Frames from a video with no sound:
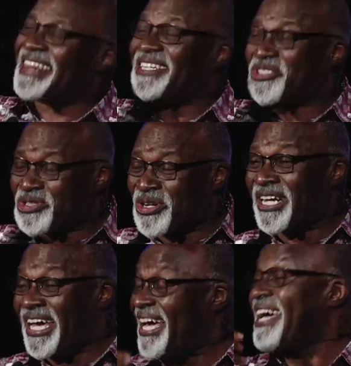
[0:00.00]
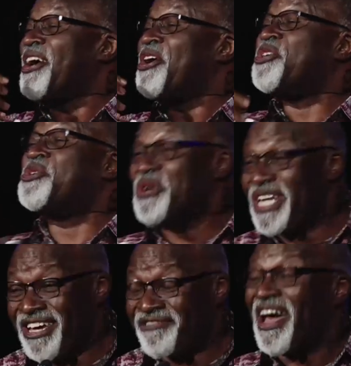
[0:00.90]
the story you
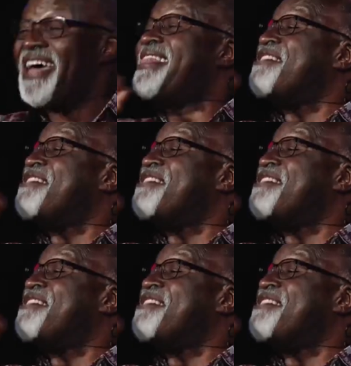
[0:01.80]
live. The